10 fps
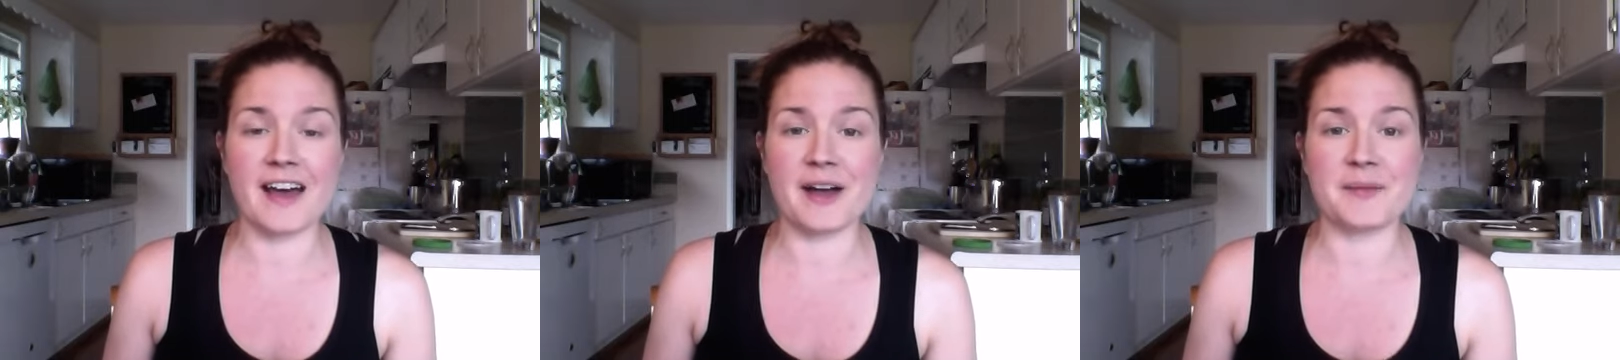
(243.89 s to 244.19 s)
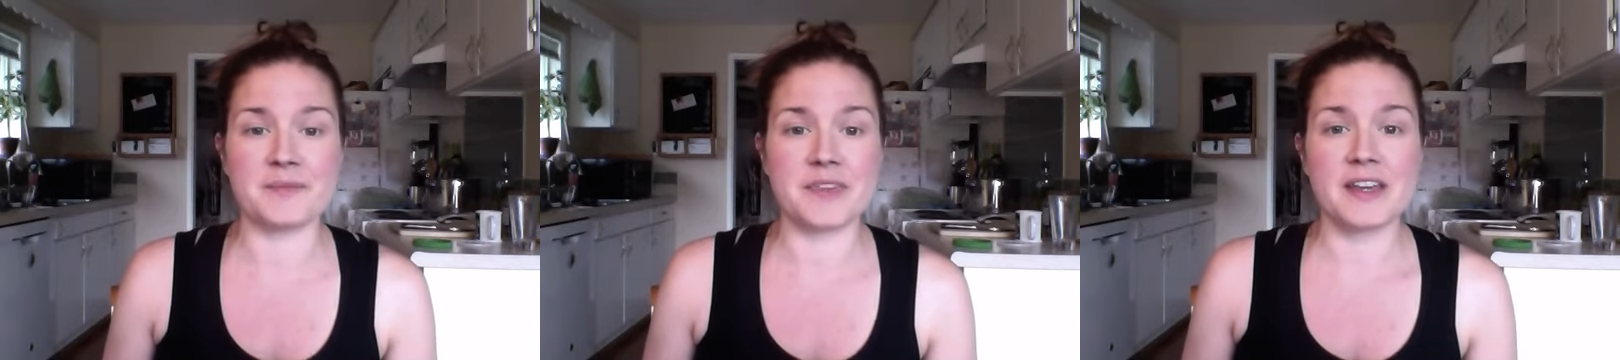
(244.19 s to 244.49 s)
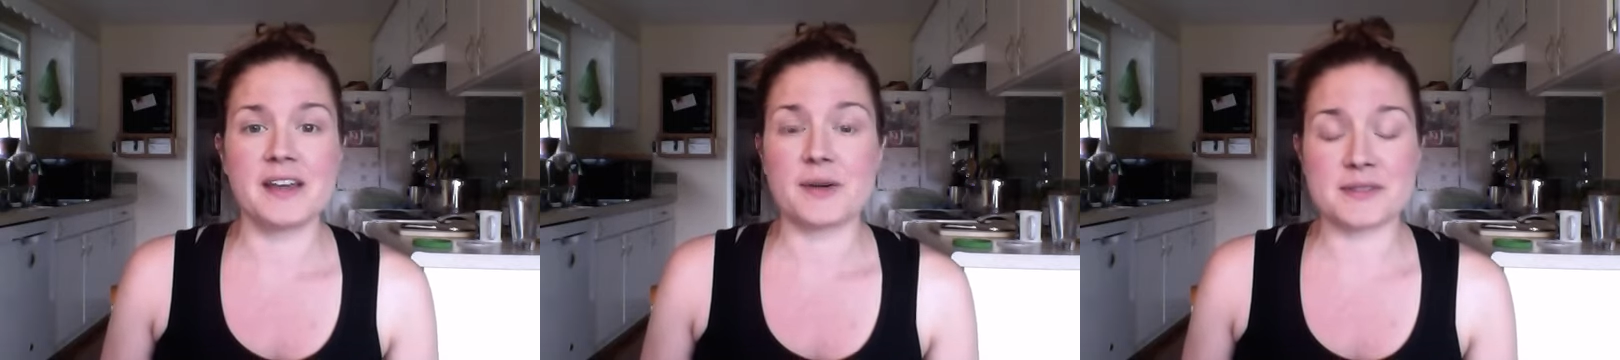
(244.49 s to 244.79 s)
Um,
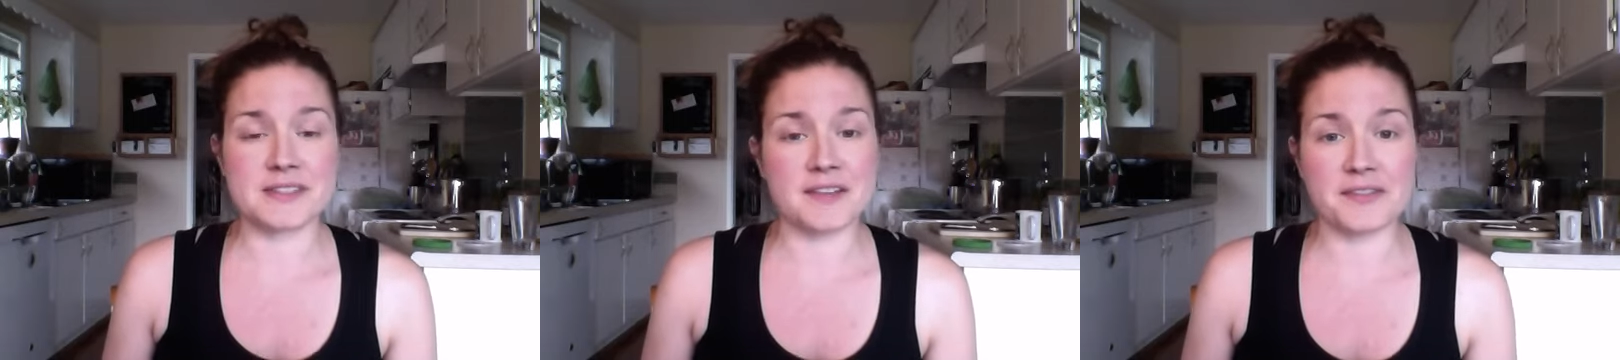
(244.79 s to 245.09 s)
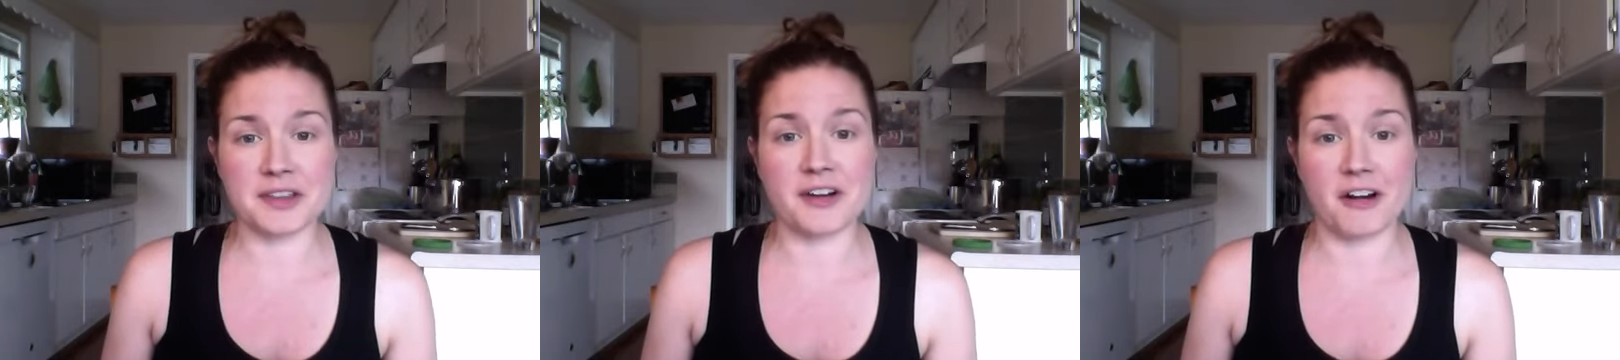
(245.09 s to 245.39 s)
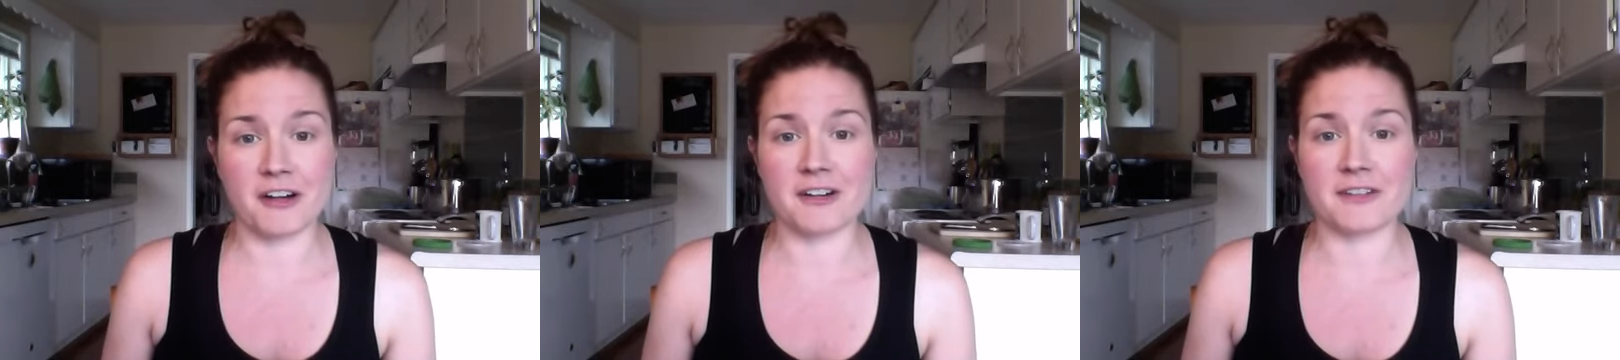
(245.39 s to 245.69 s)
it was definitely
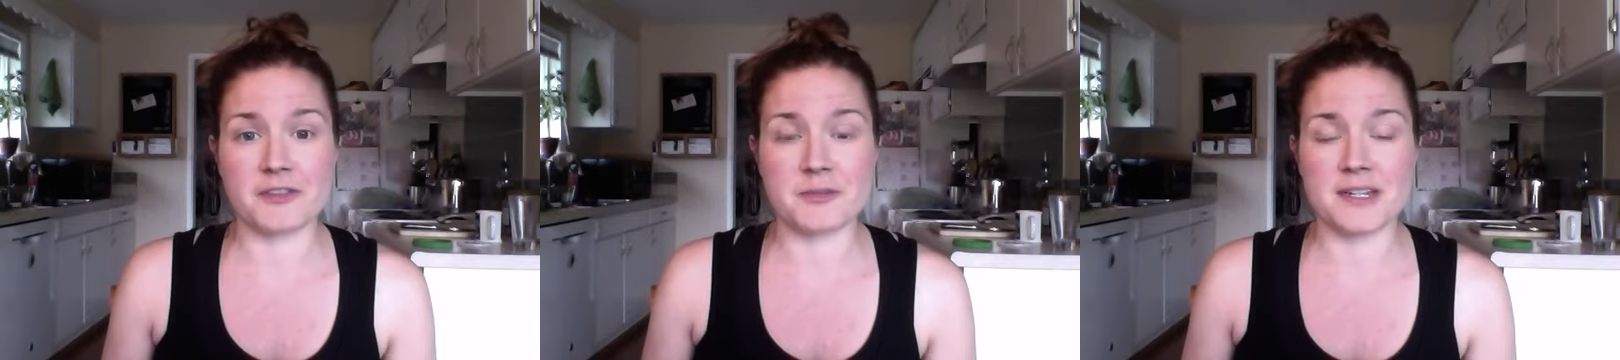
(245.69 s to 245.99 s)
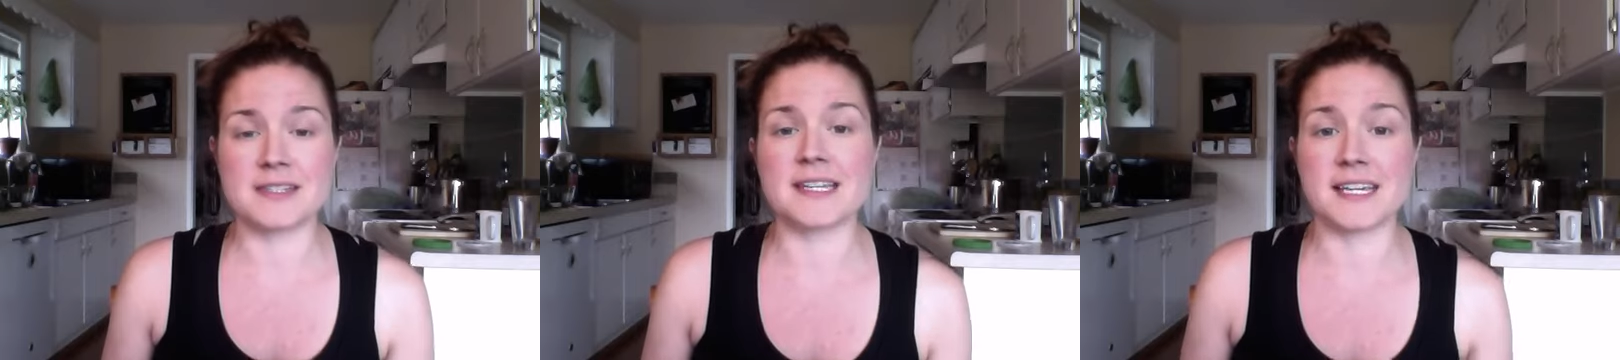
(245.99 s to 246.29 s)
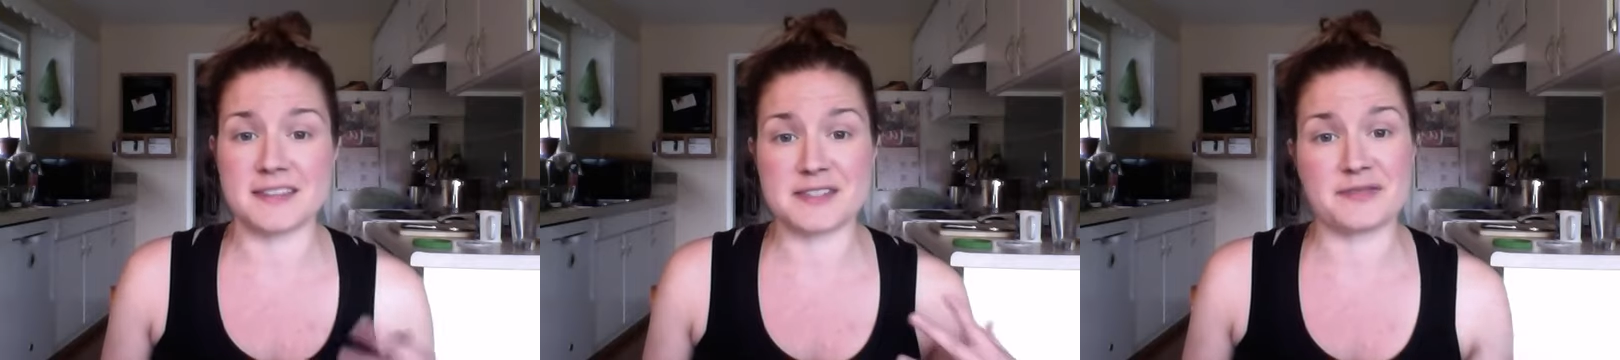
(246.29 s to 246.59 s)
harder for me to get these